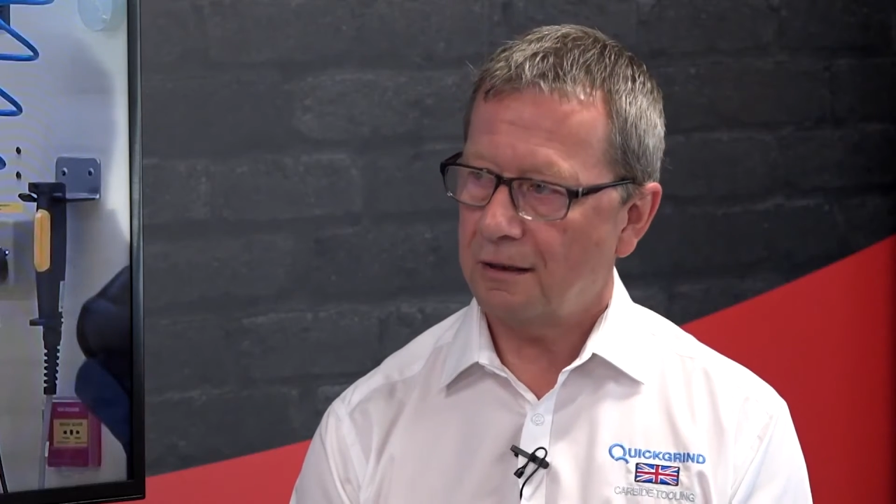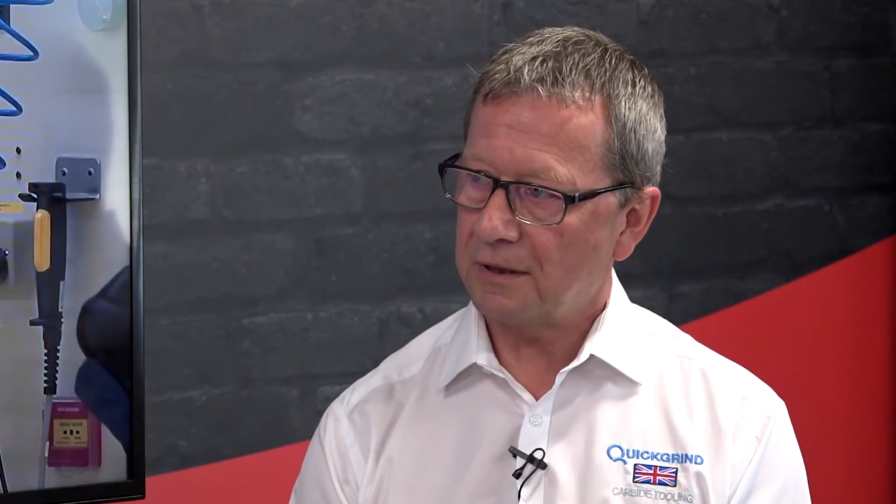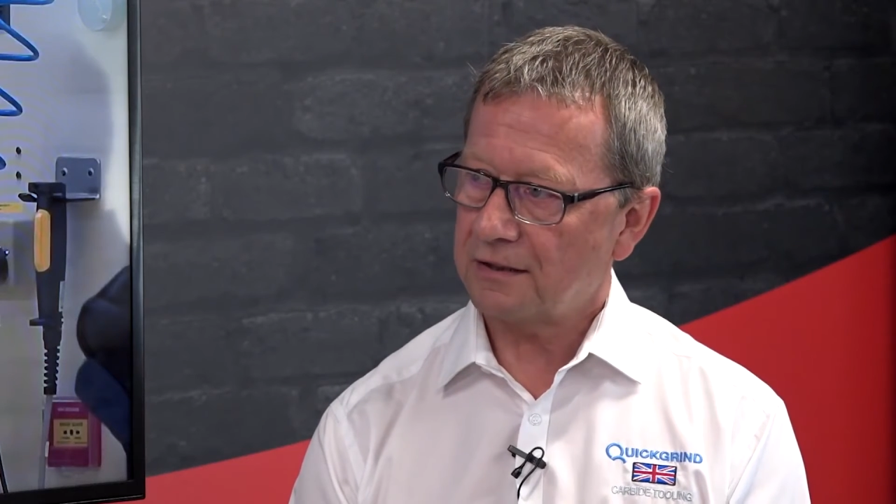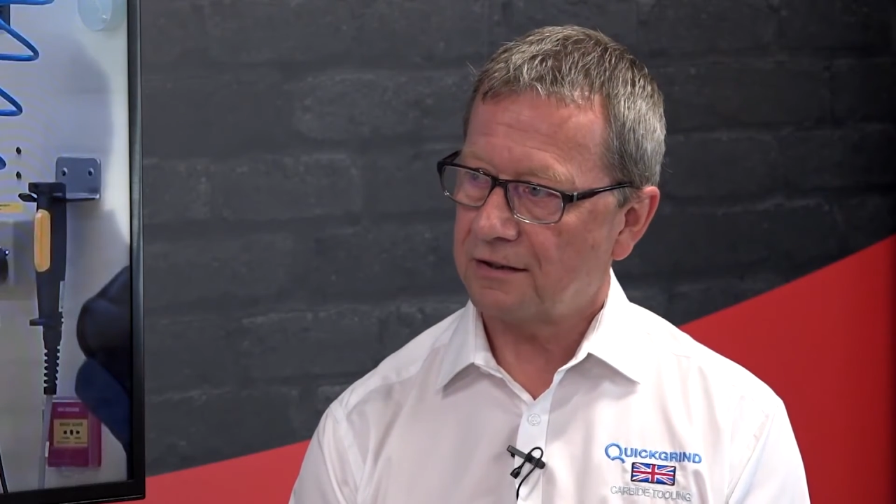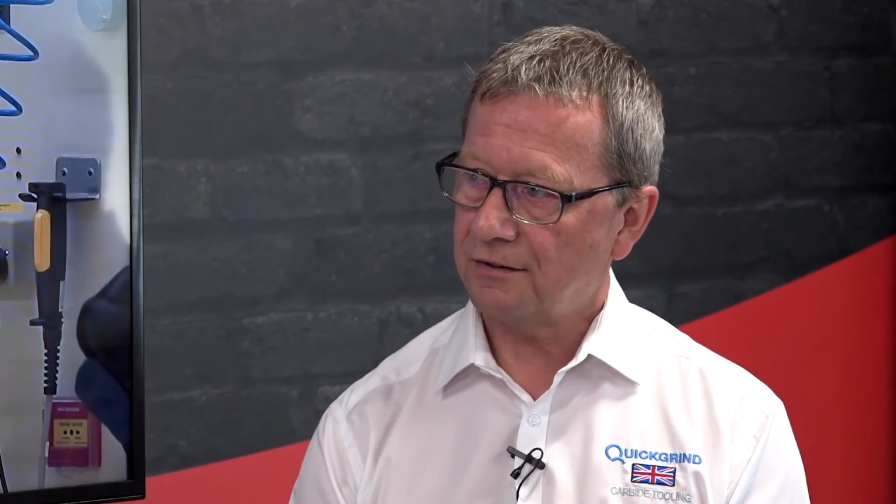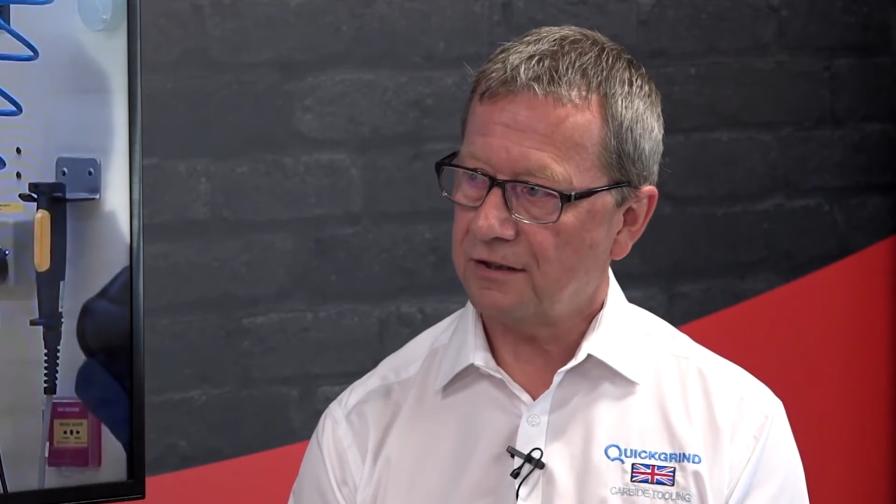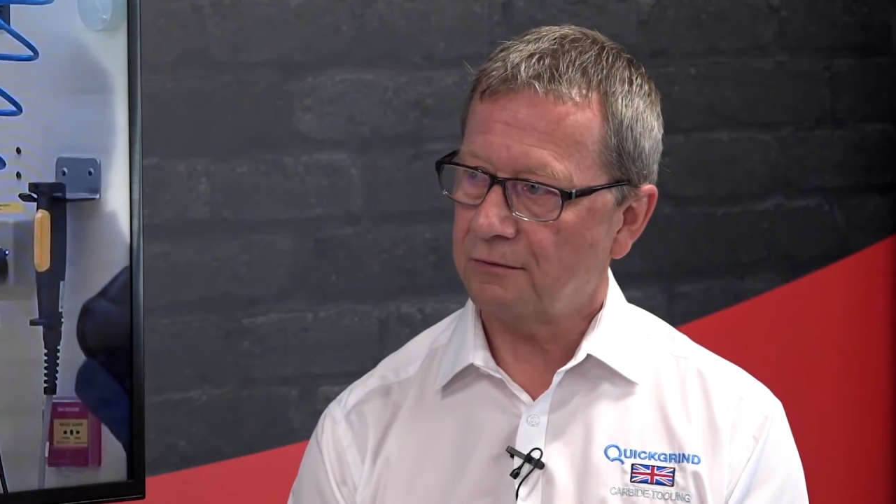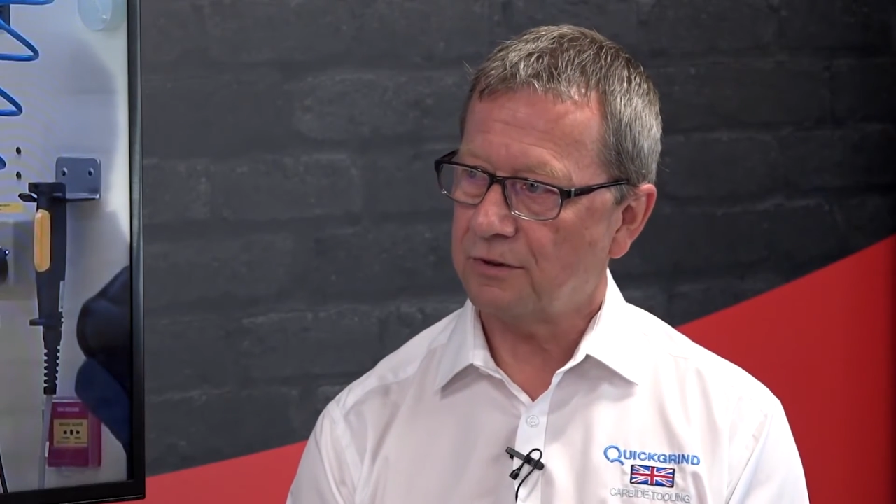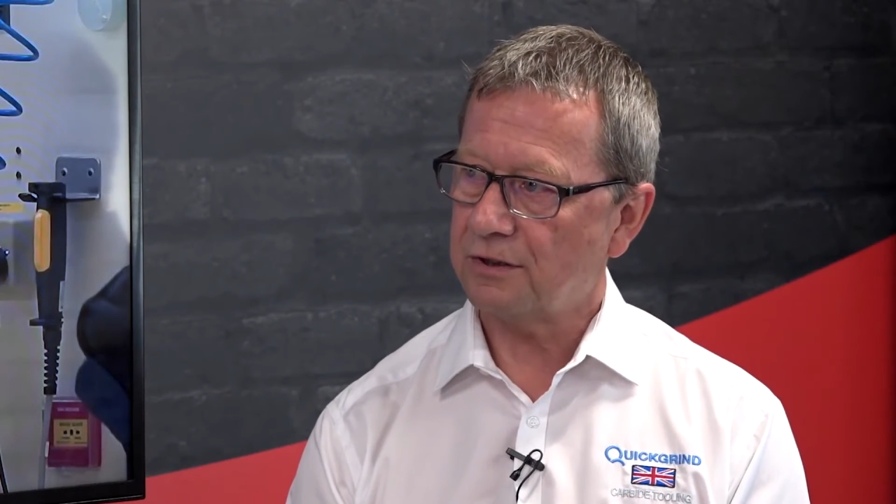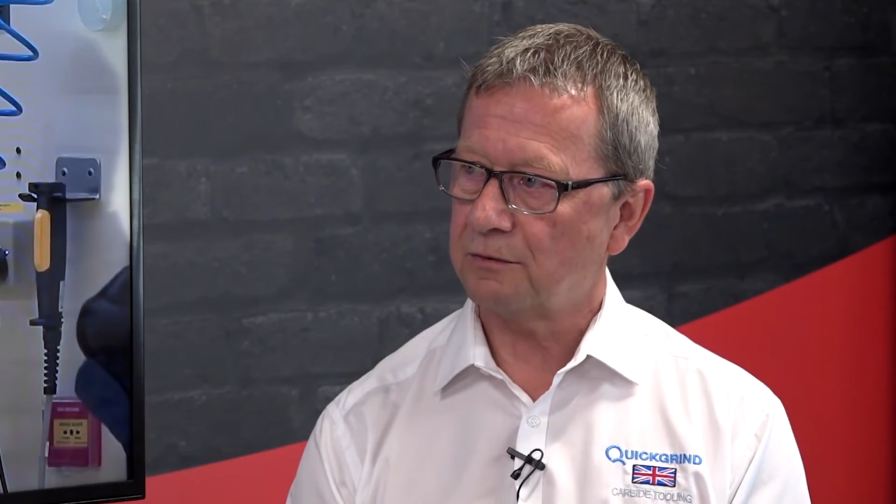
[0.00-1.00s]
MX
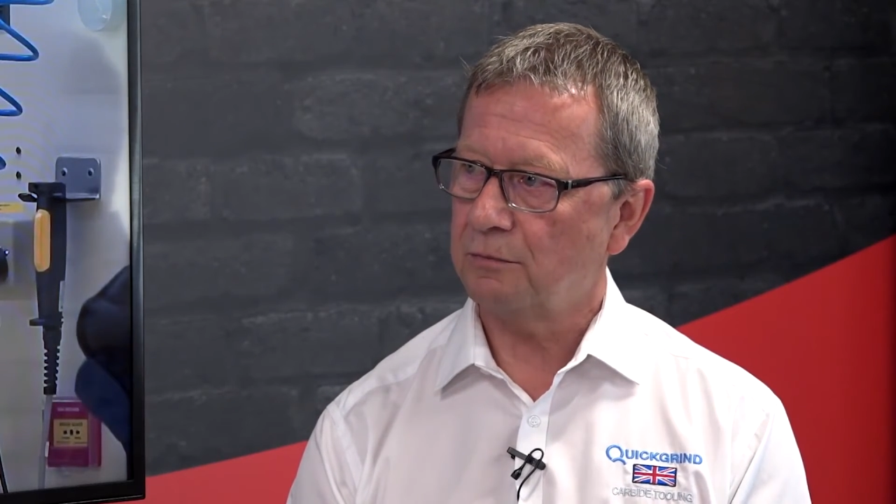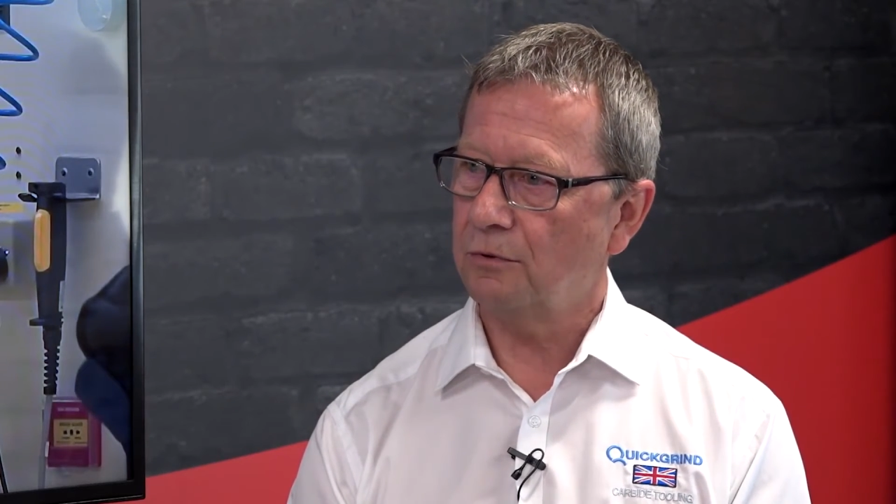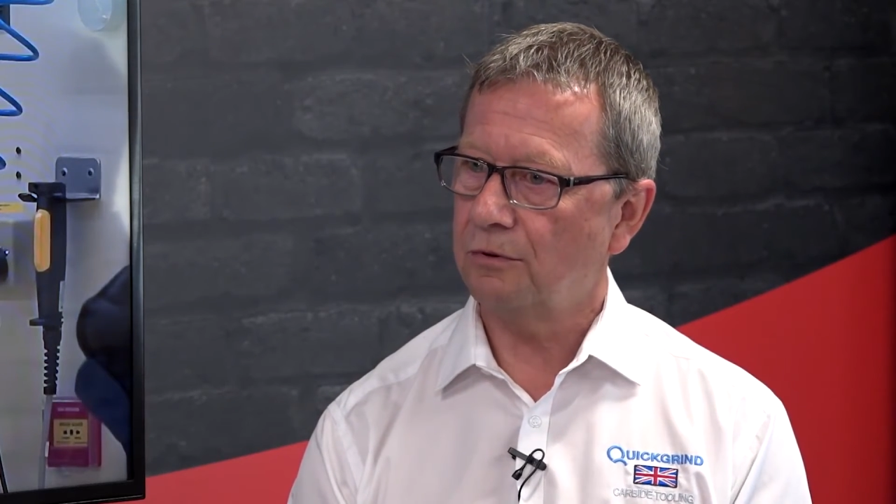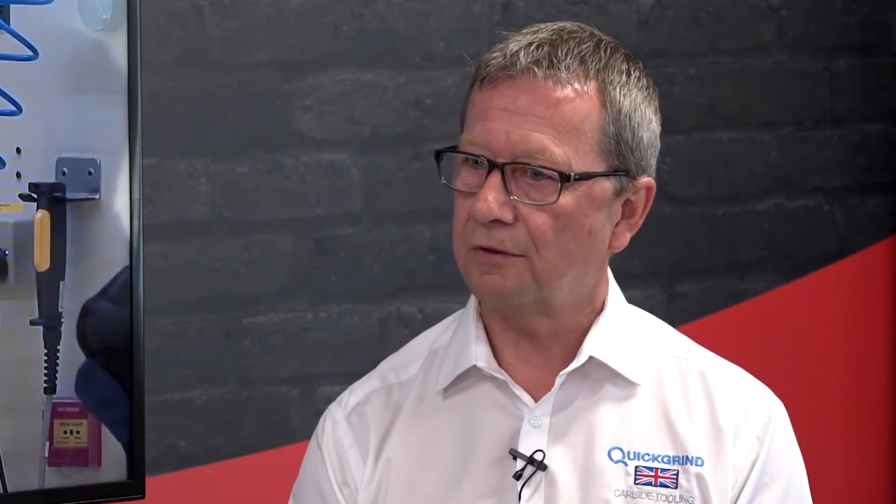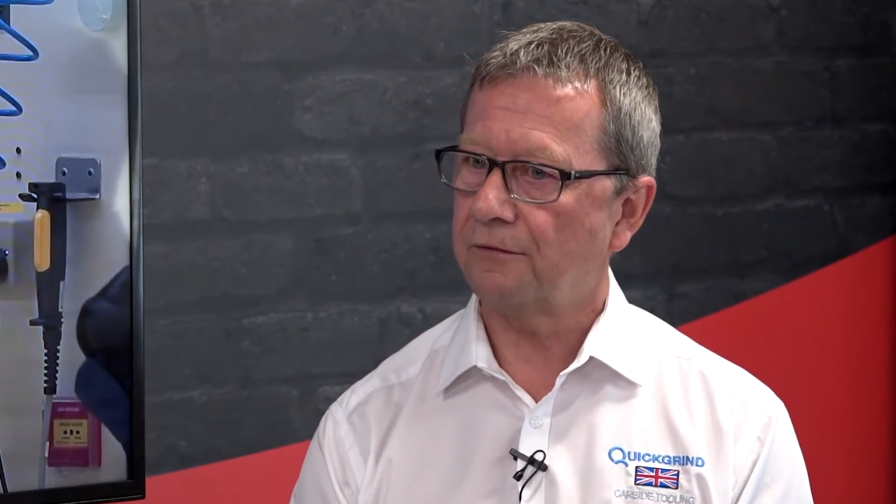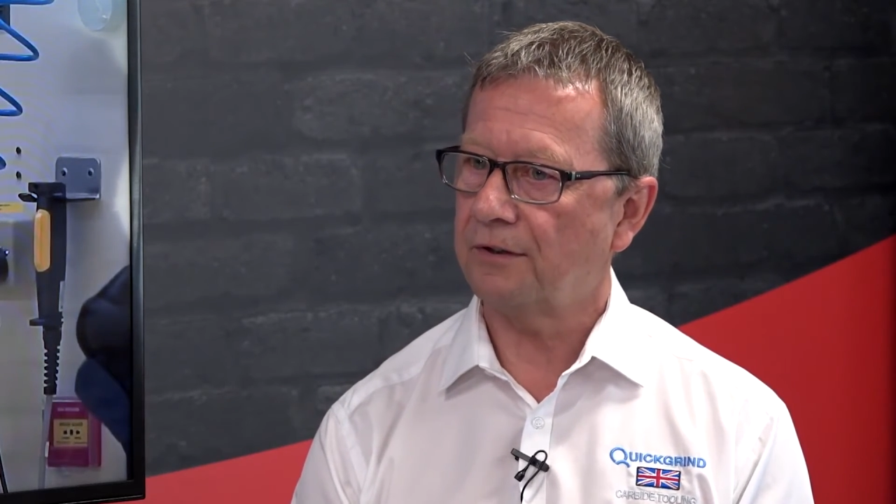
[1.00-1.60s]
coating, which is more